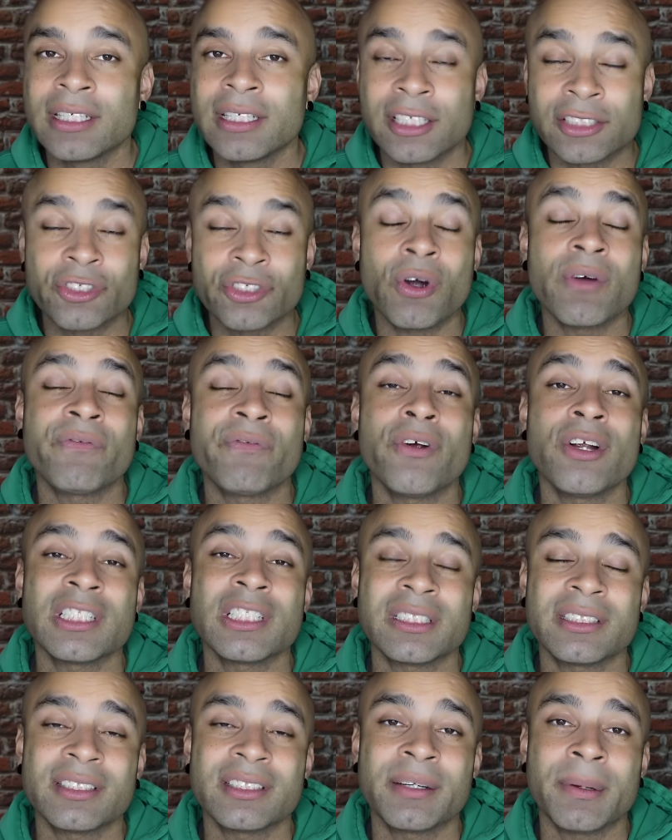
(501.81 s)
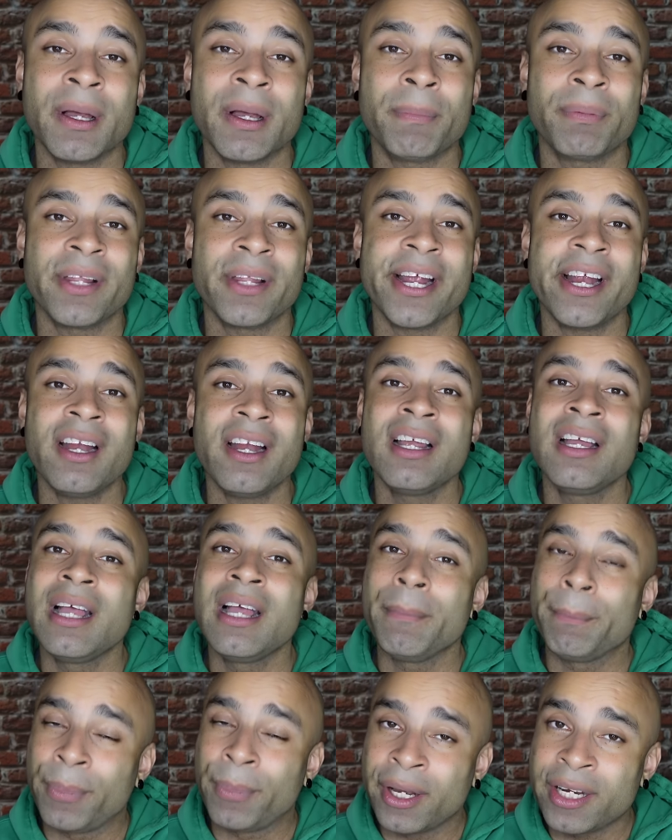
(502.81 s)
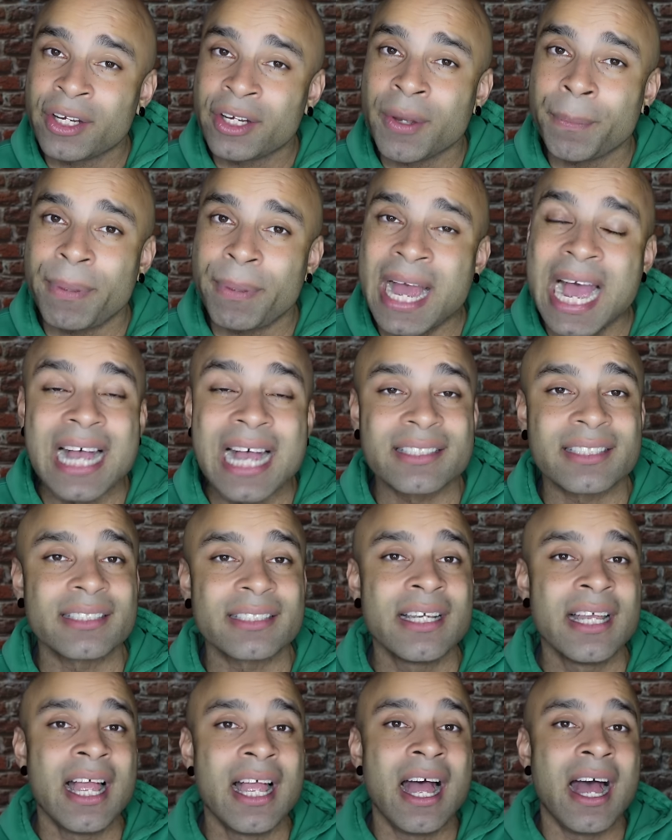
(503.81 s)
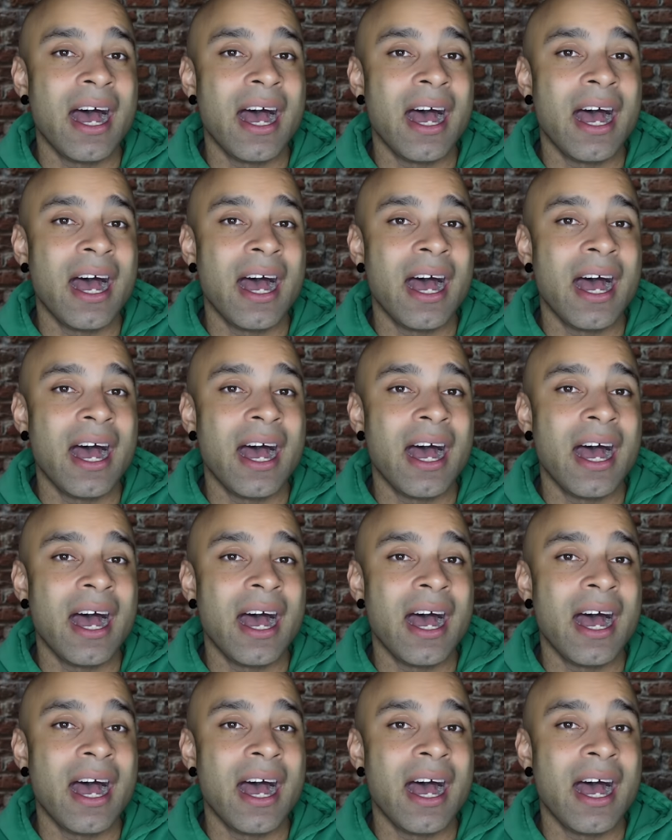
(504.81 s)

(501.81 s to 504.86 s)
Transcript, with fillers: A score-first player, but he could pass.